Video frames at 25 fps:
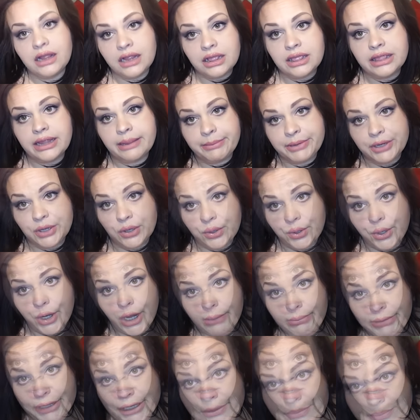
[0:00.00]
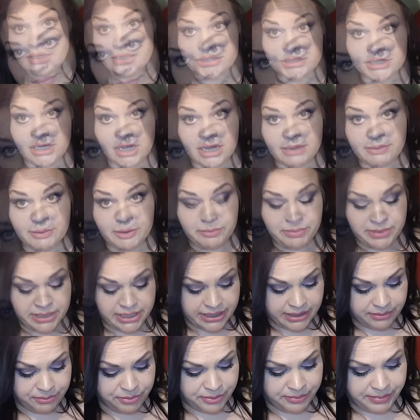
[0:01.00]
let me go grab it. Talk about
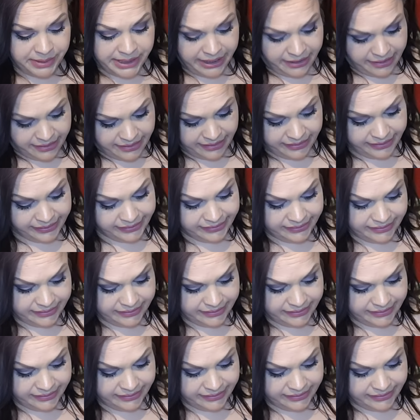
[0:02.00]
being unprepared.